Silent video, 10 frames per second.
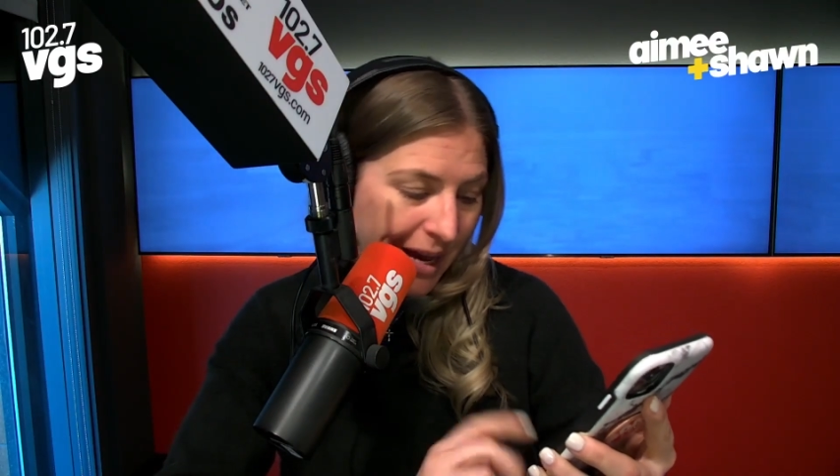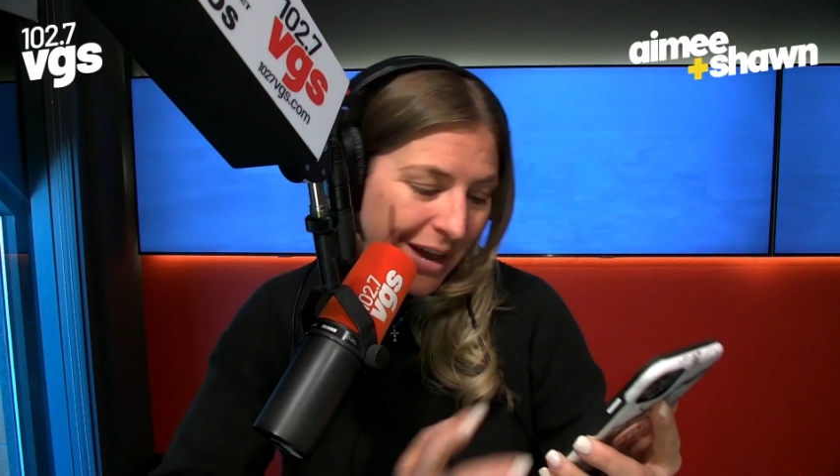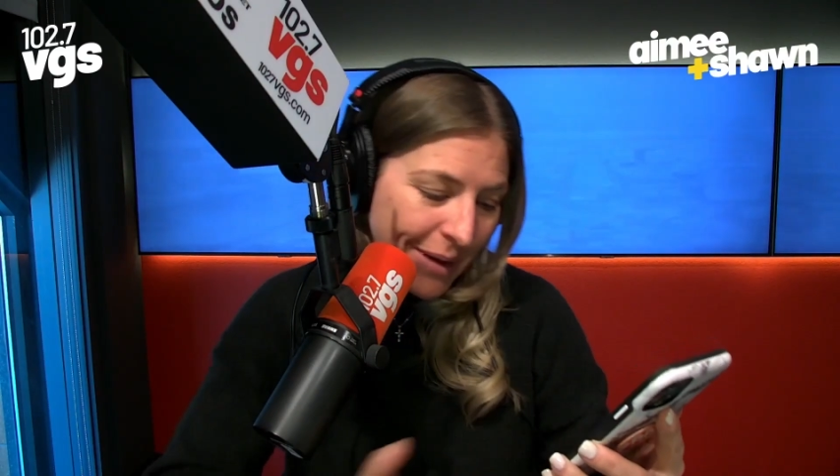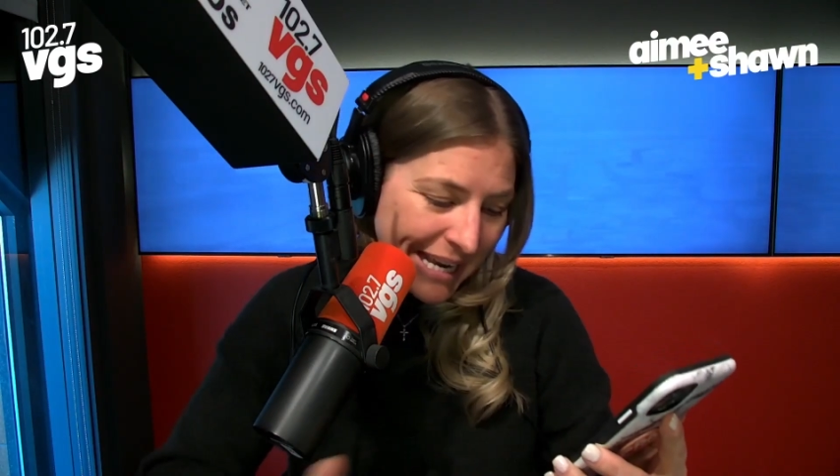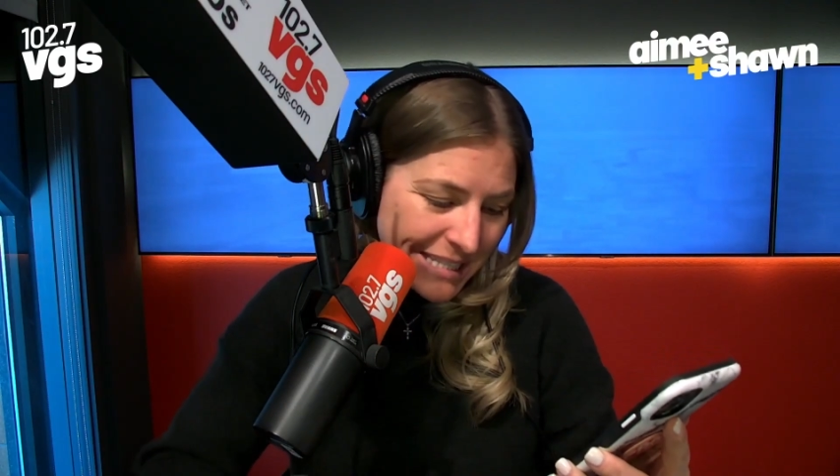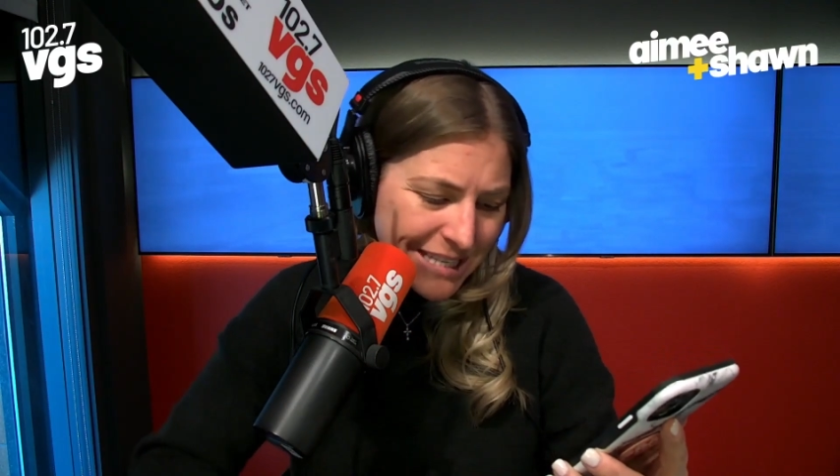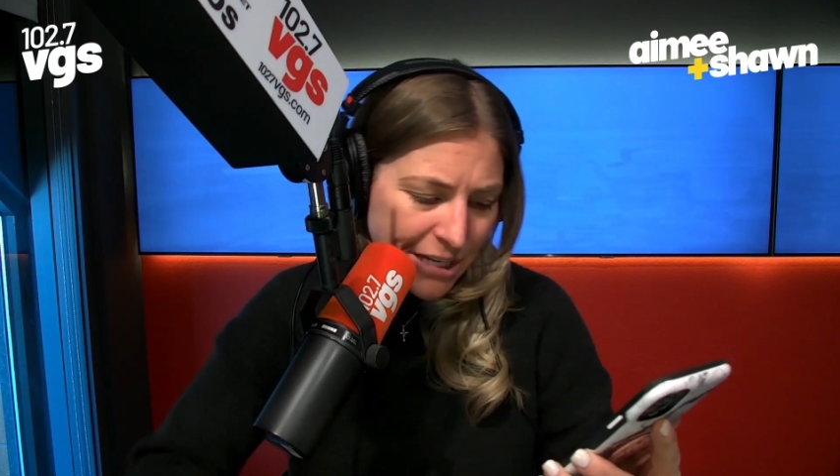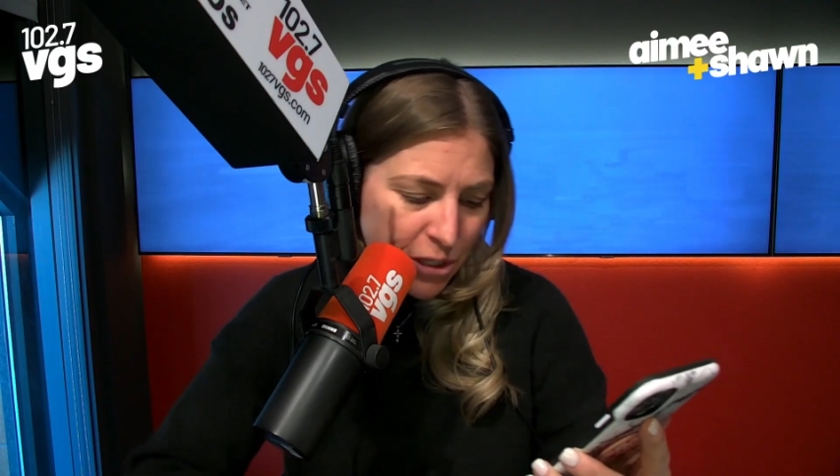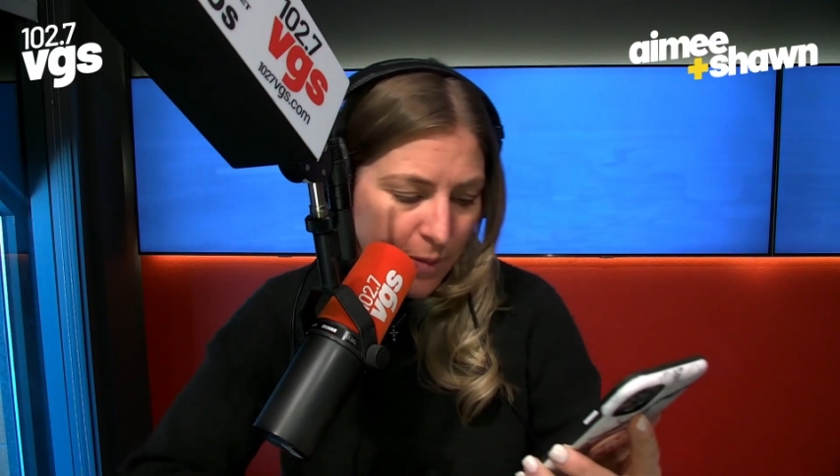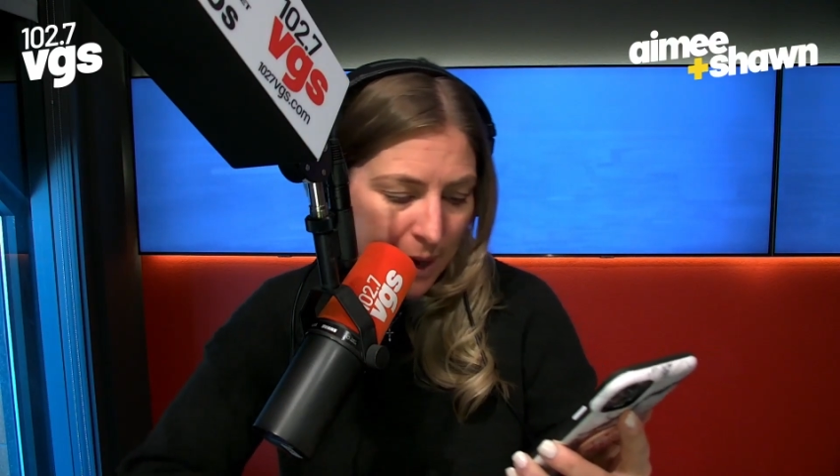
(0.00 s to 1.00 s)
oh, I guess
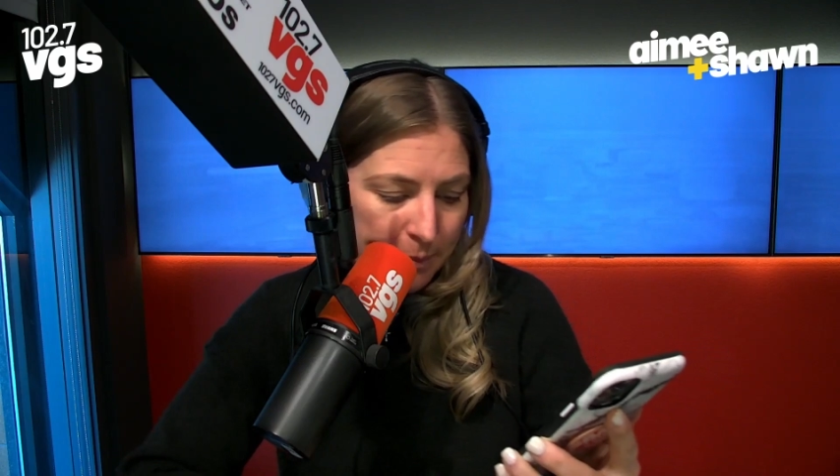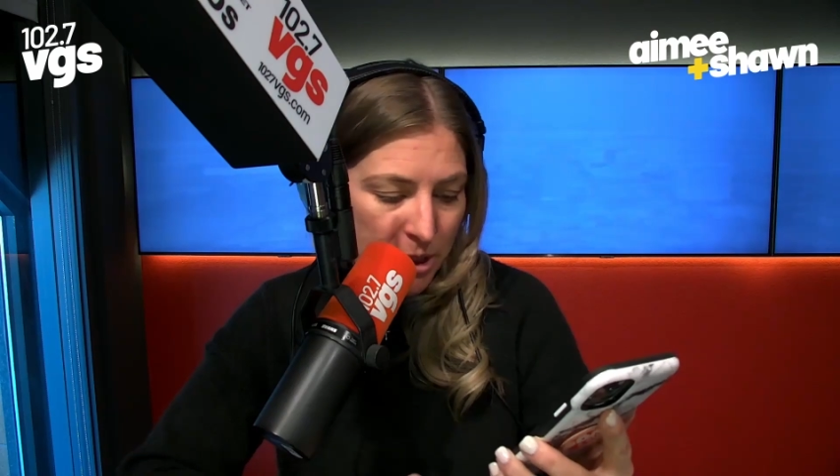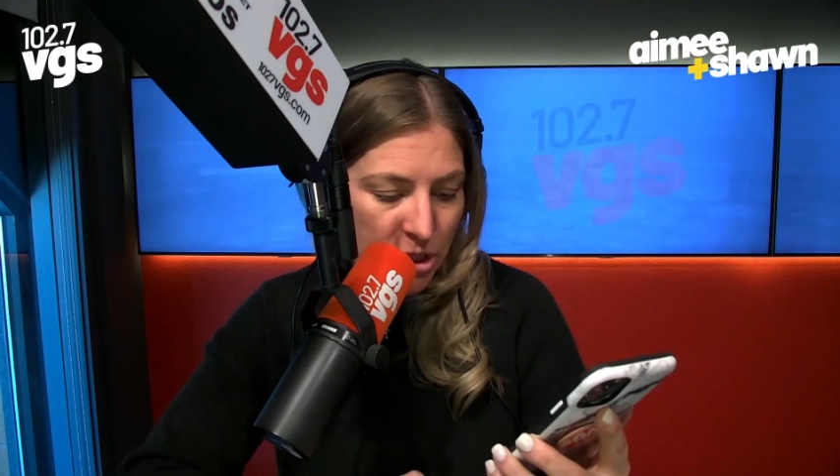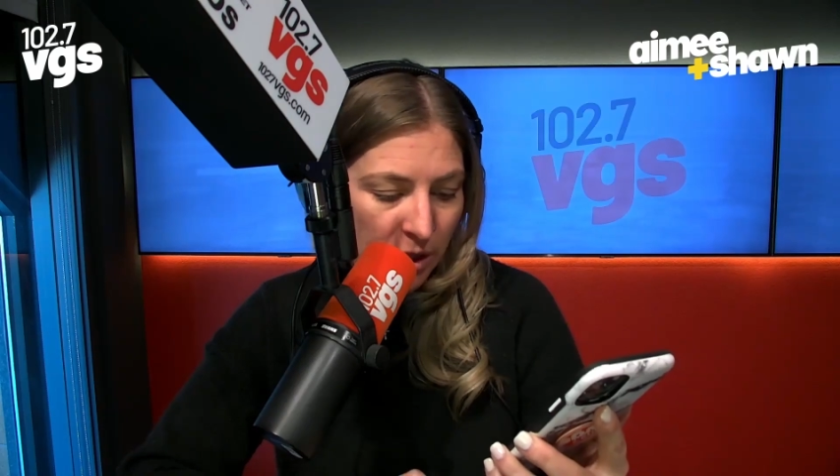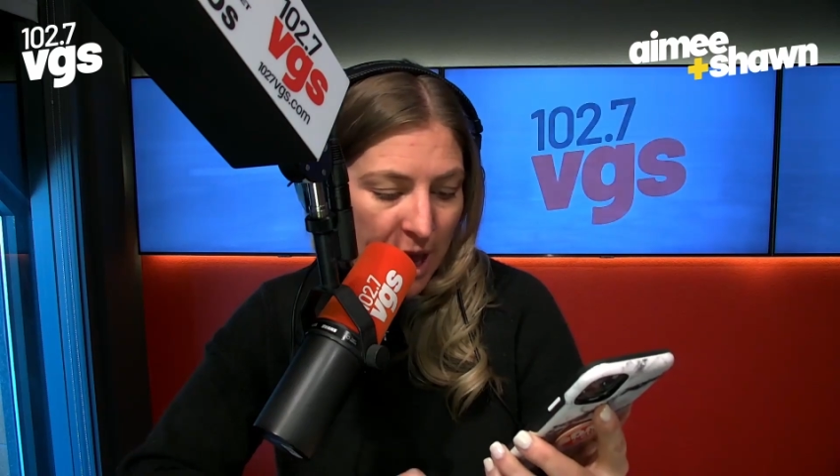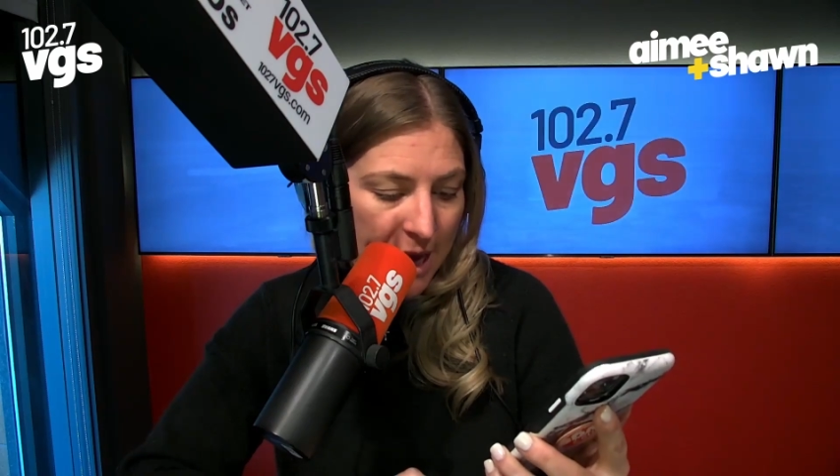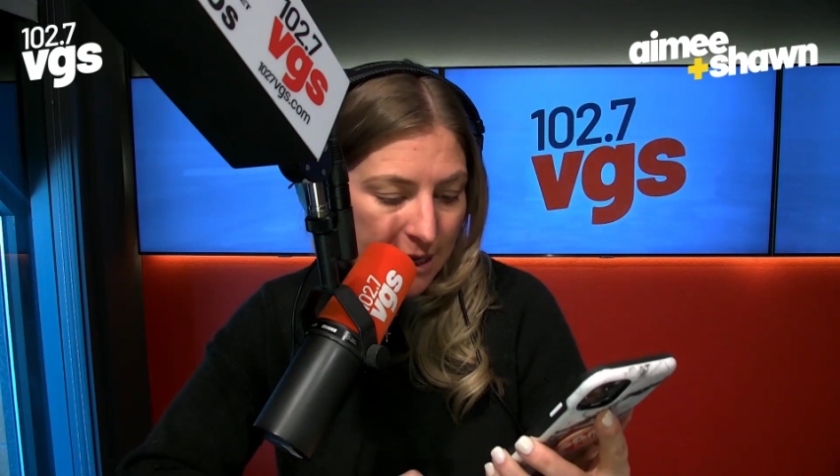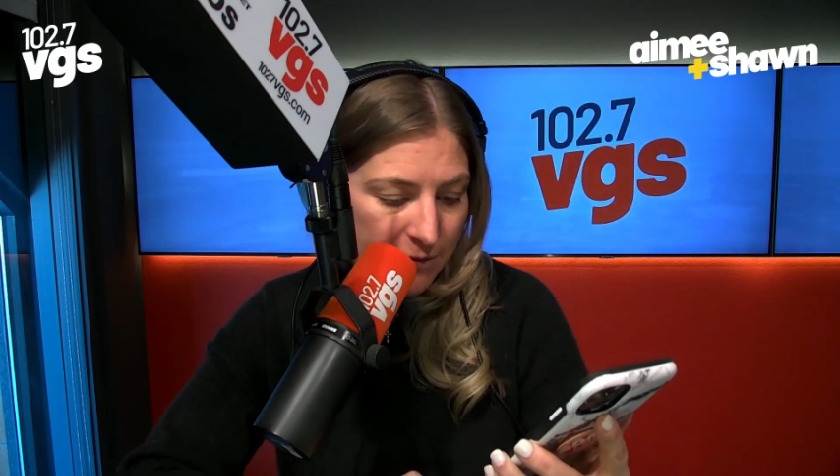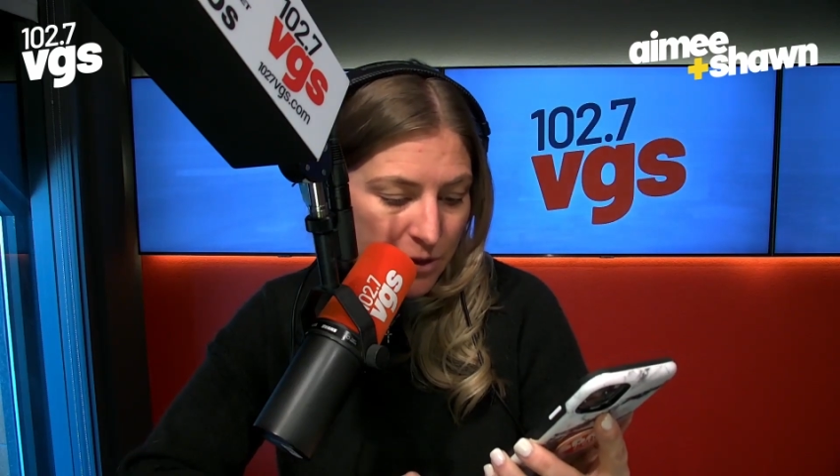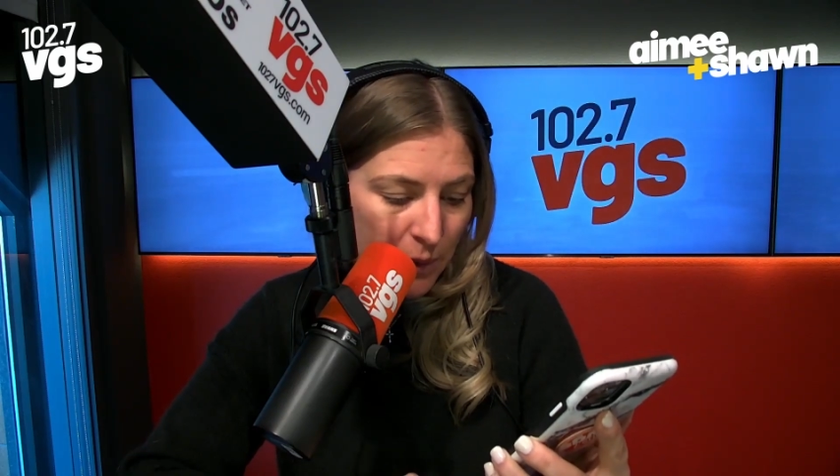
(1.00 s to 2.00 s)
not too bad, but July
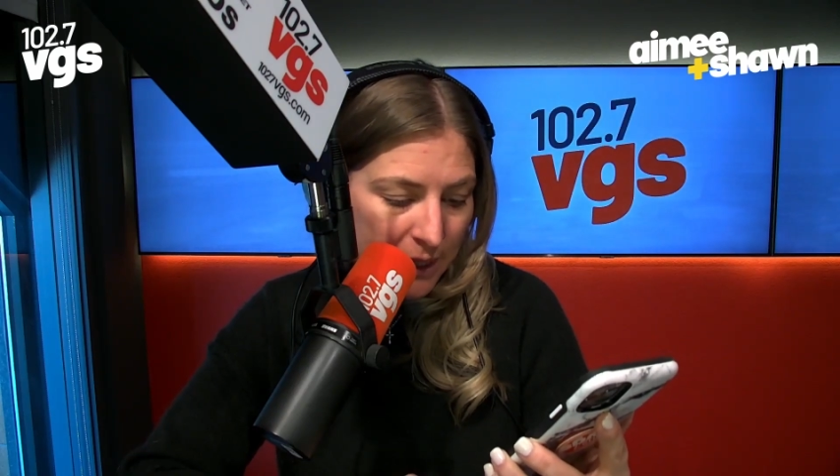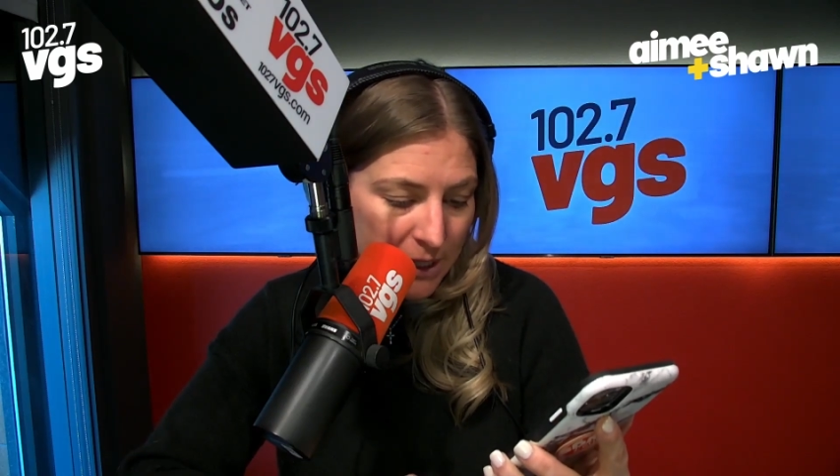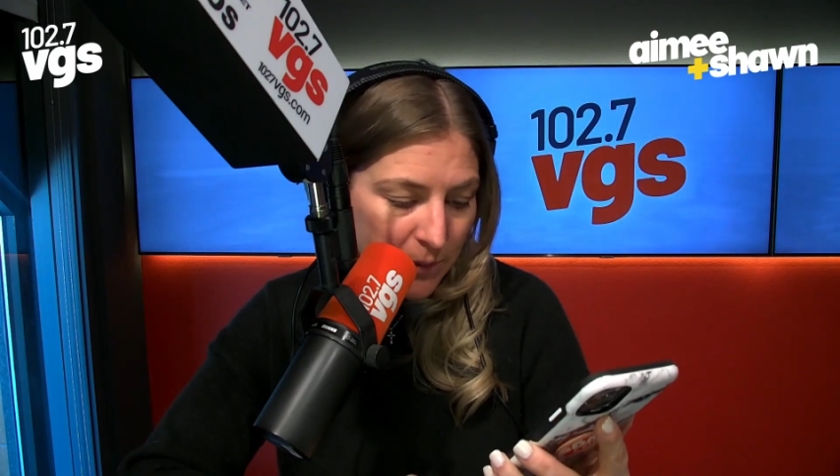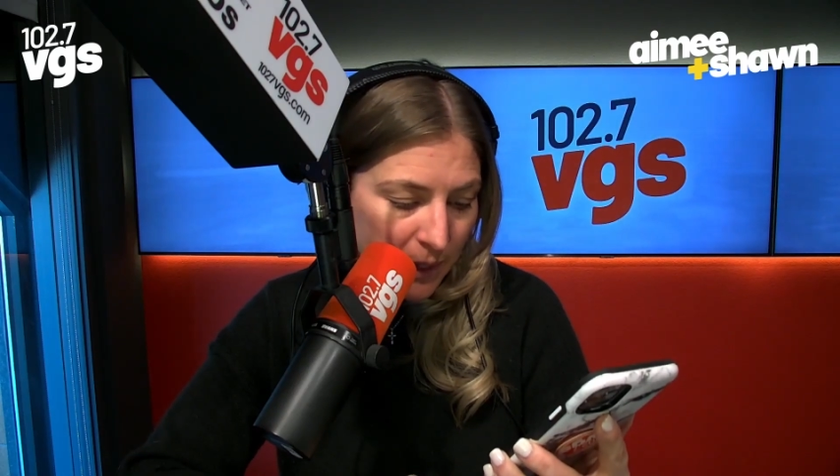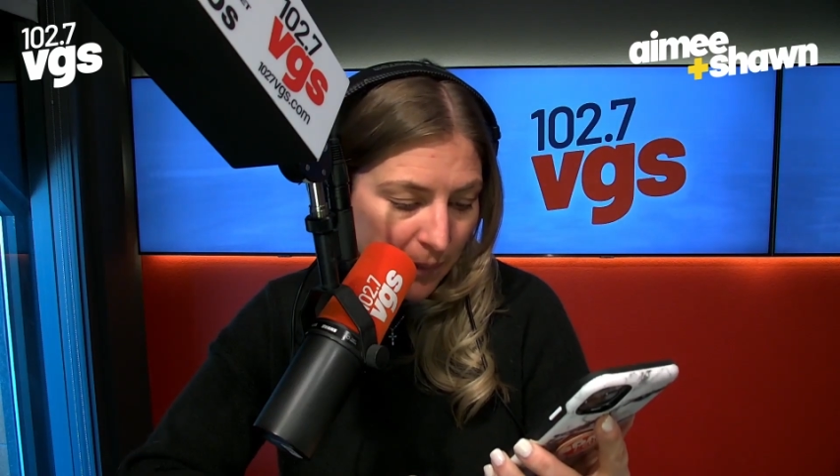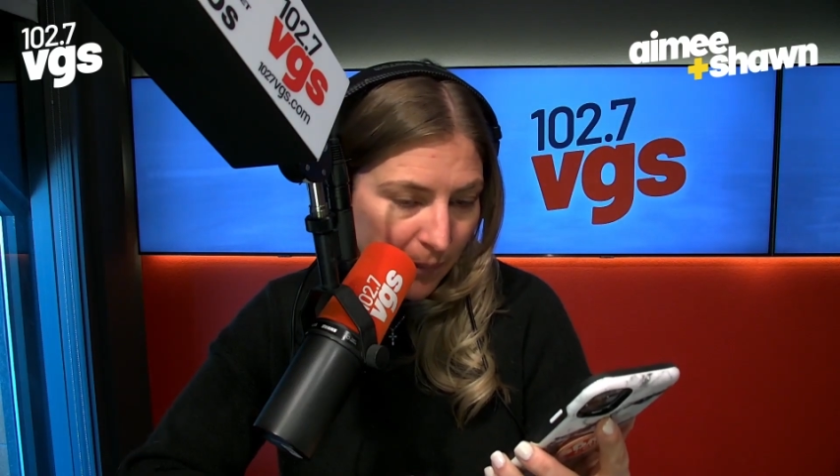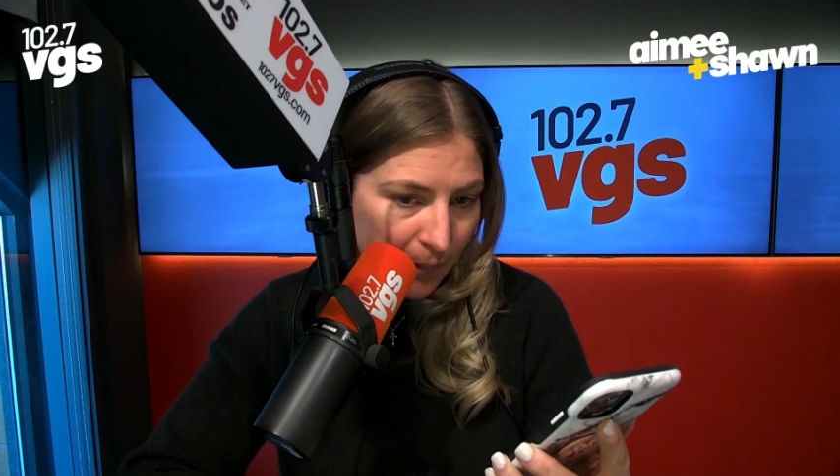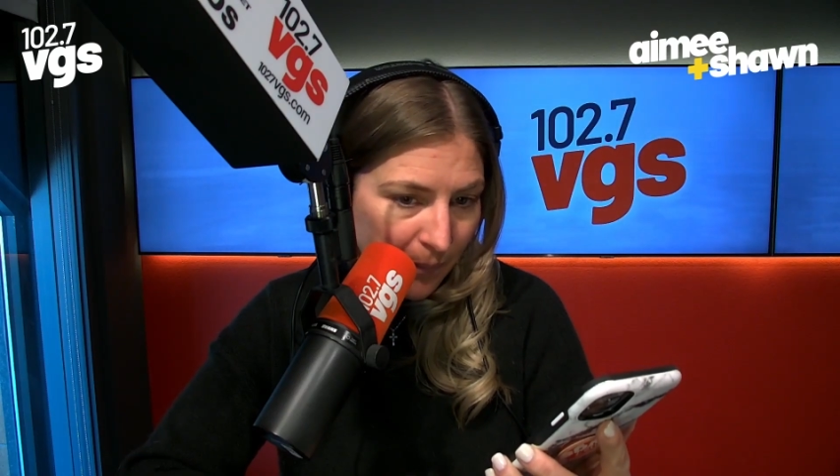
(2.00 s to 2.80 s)
of 2021.